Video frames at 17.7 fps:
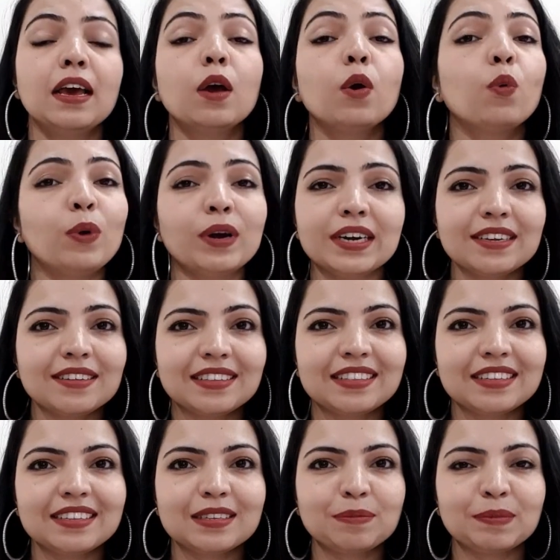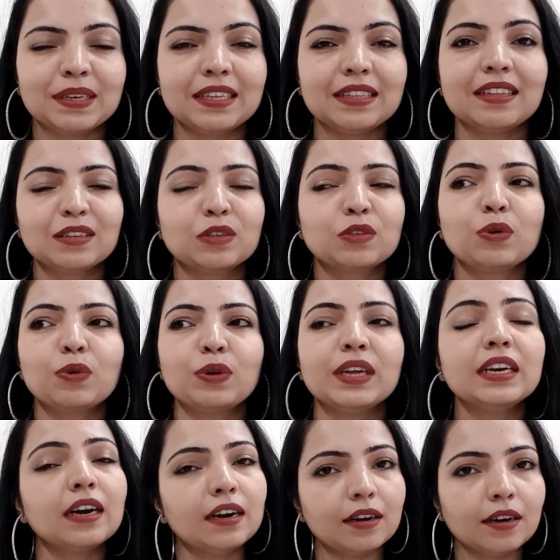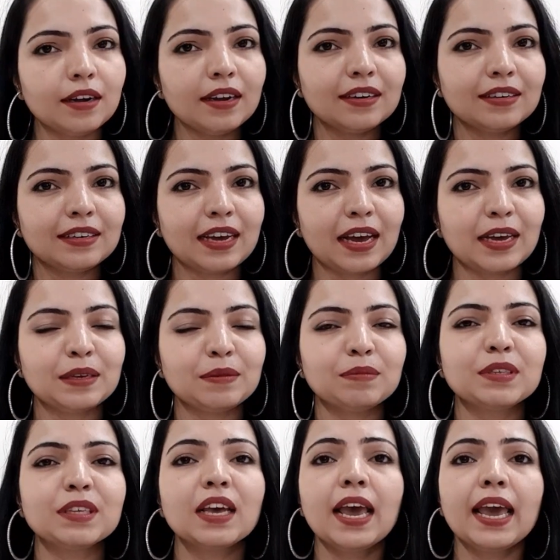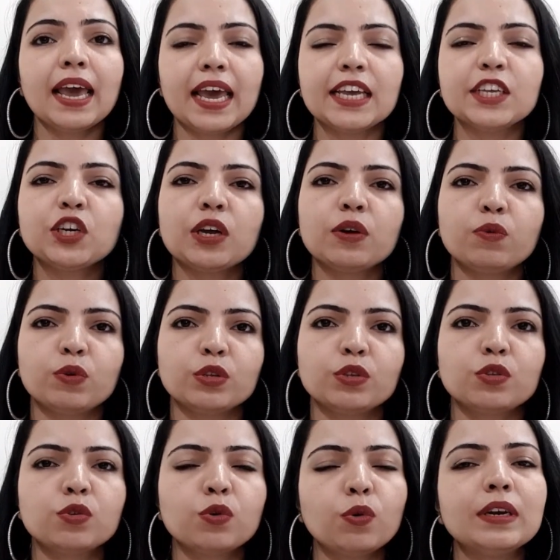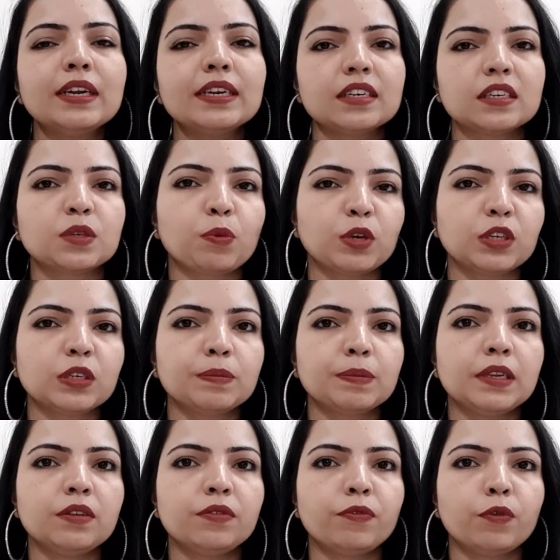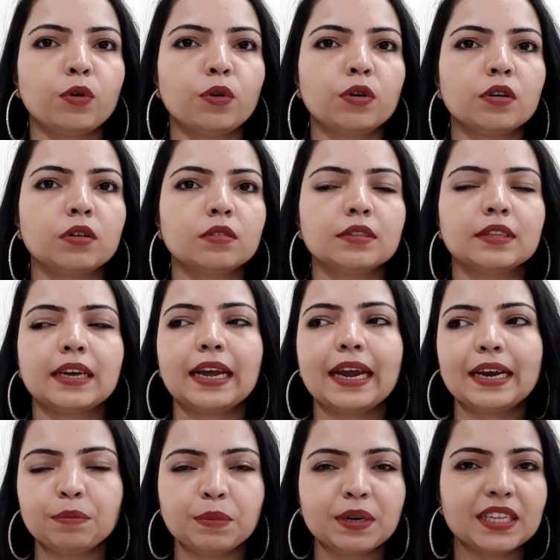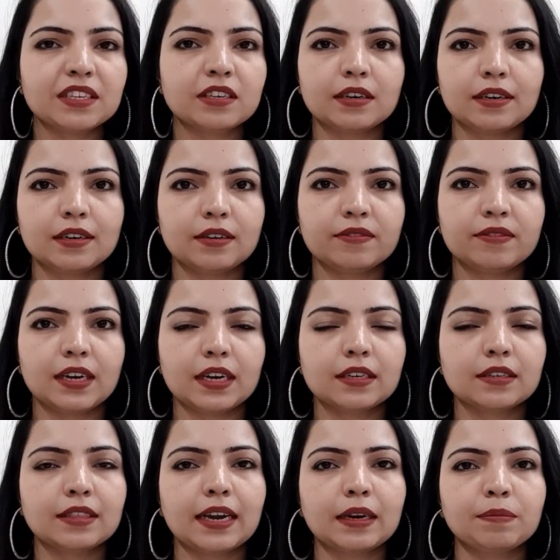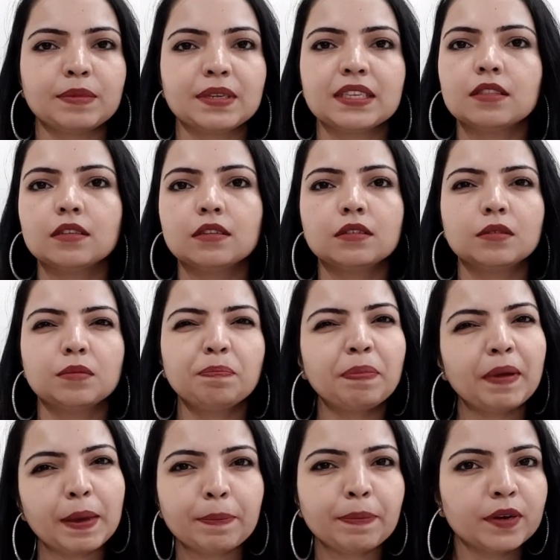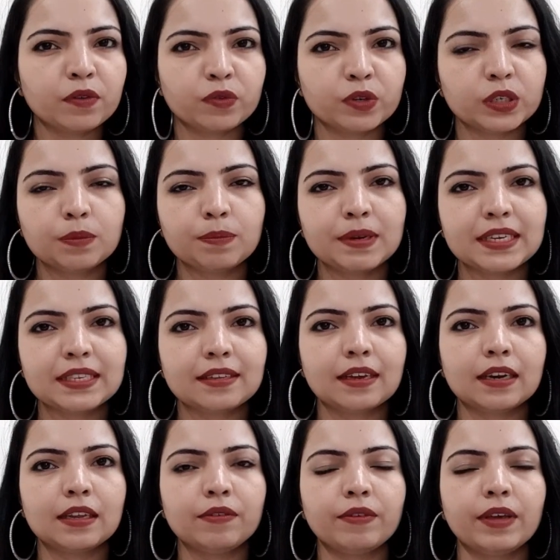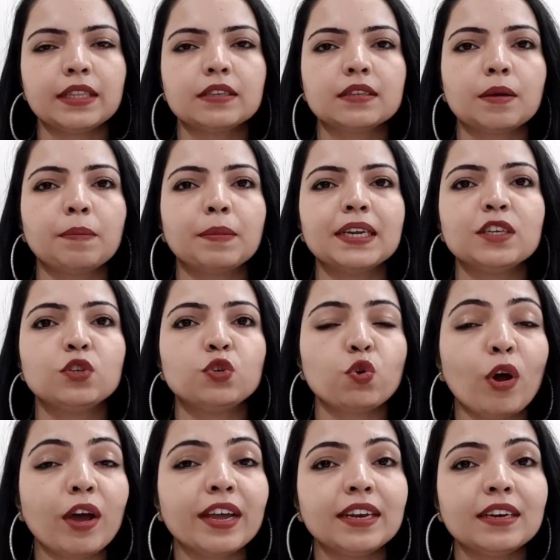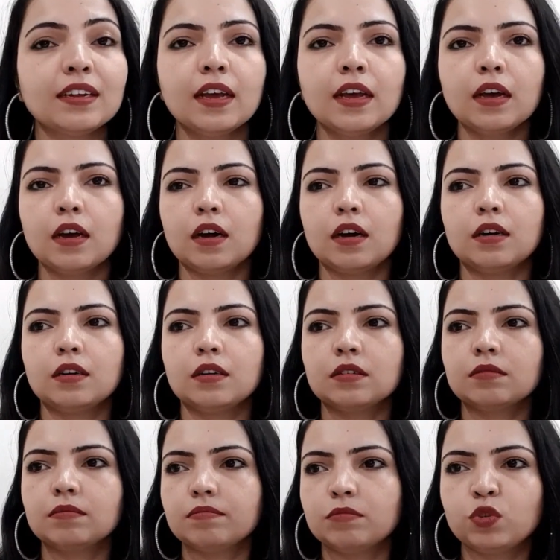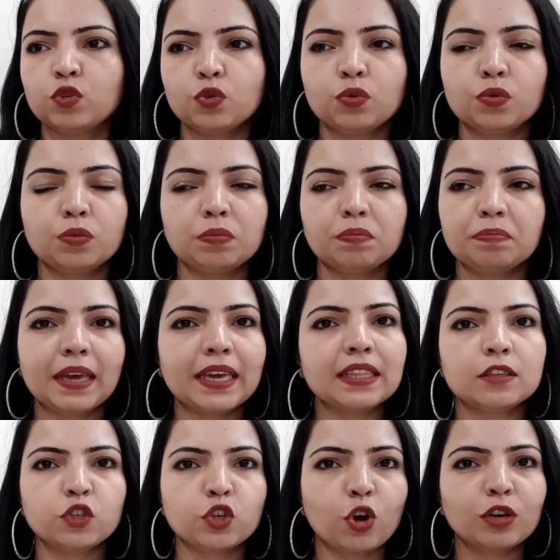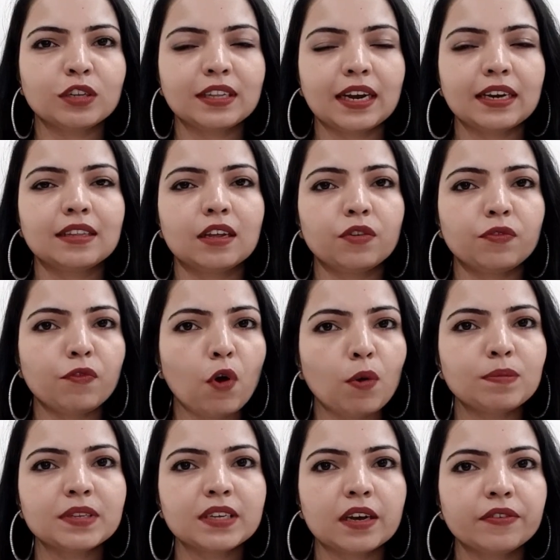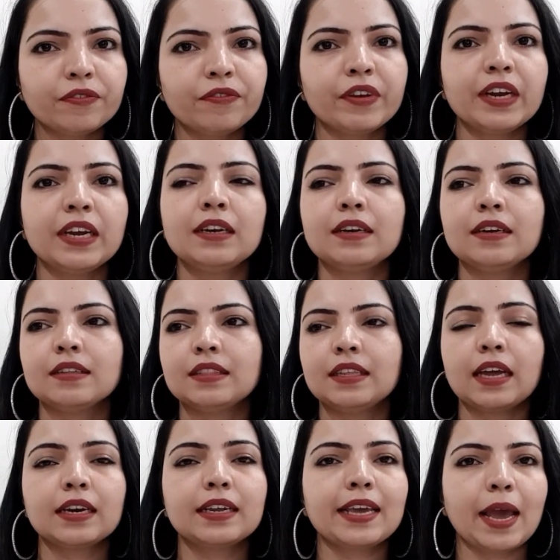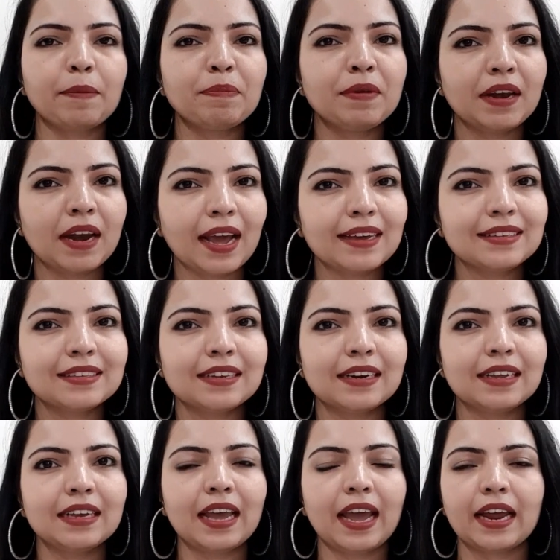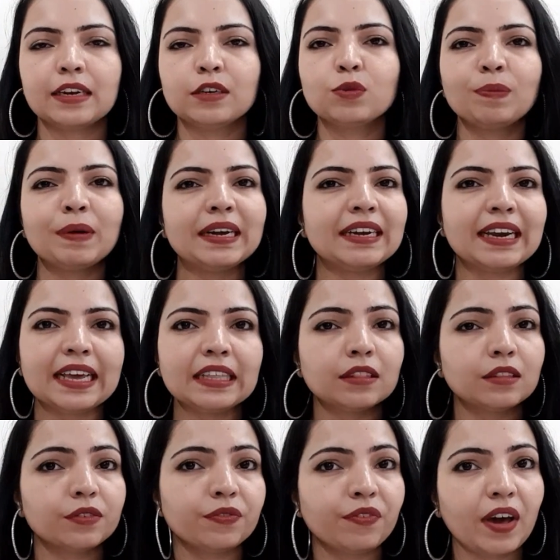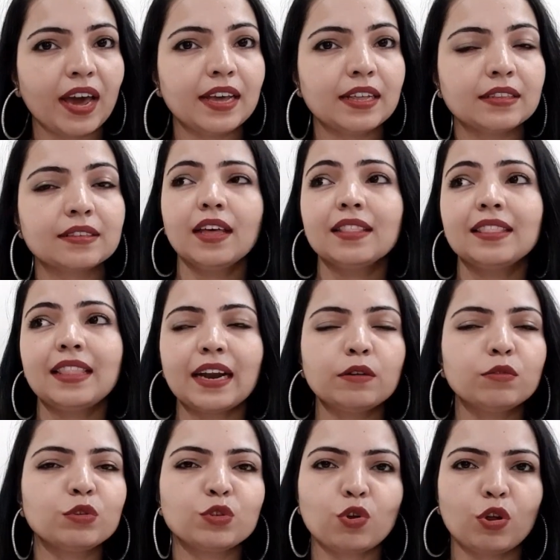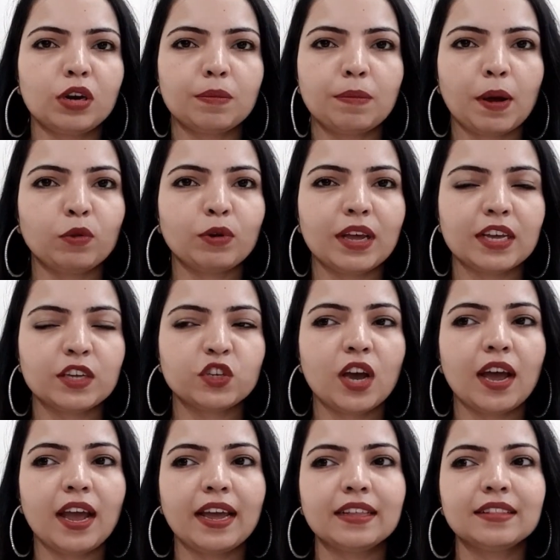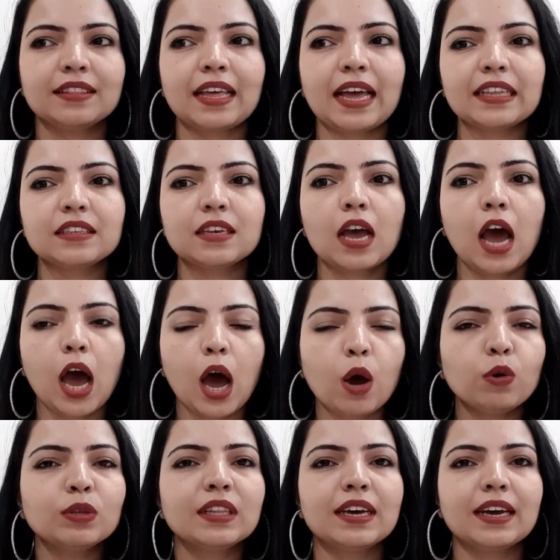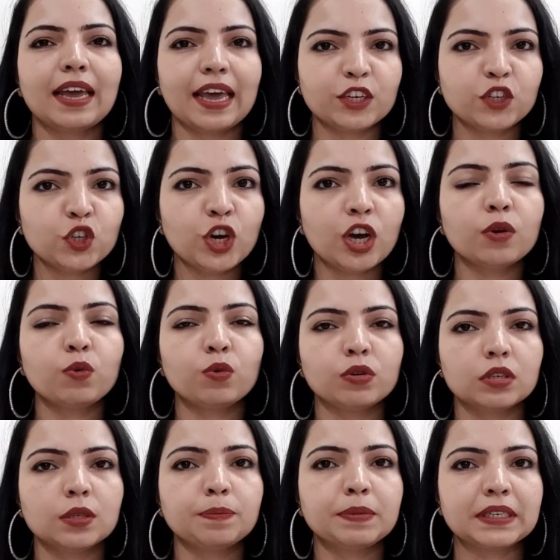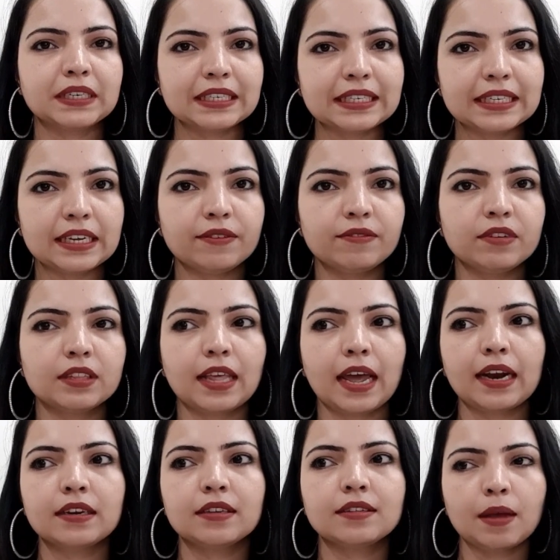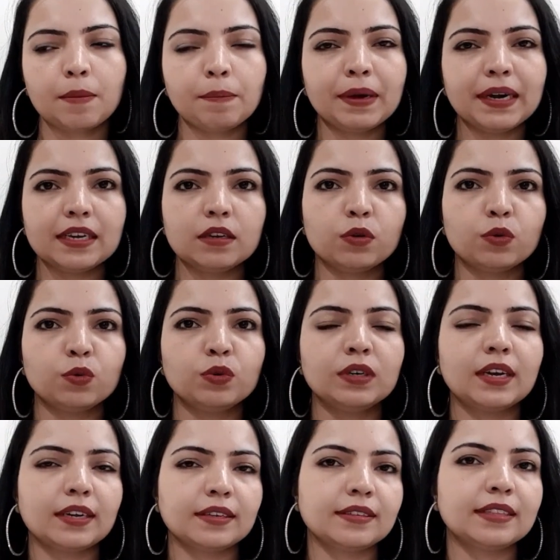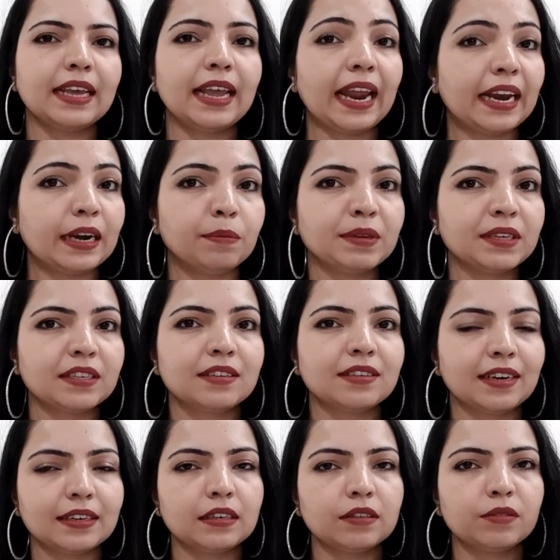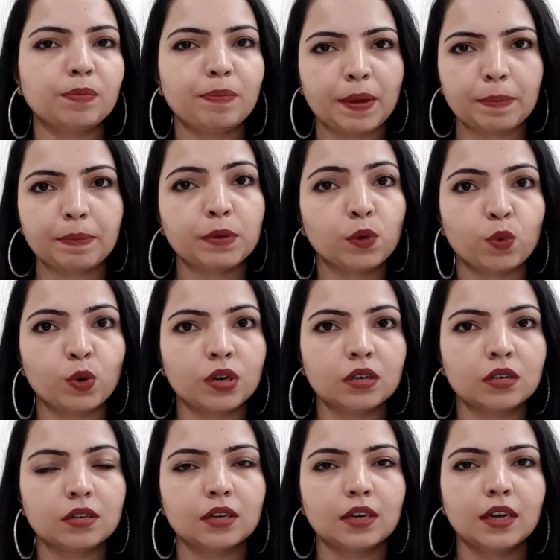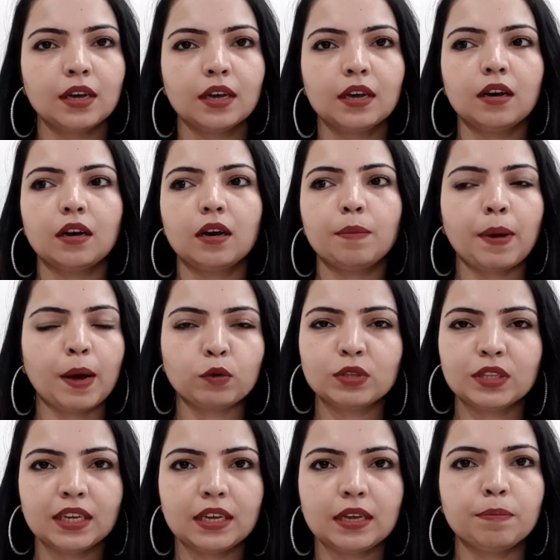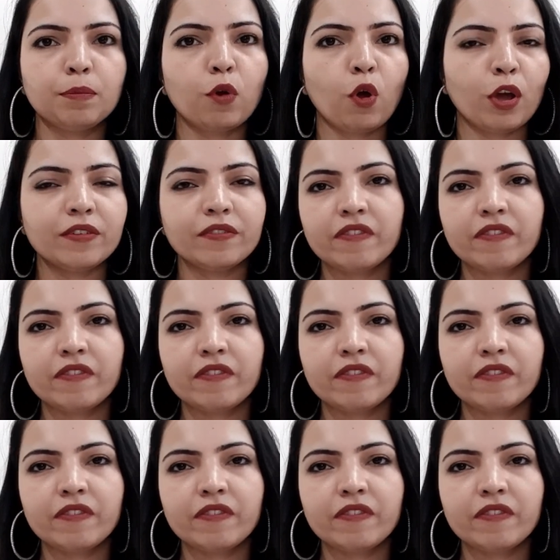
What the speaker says: What does this mean? So in earlier times, HR was solely responsible for the administrative task. That means the paperwork, basically when somebody joined, to make sure that their forms are filled, they are kept nicely, and to maintain the files. That was all about HR, and that's how the HR was perceived, that somebody who does the administrative paperwork about the employee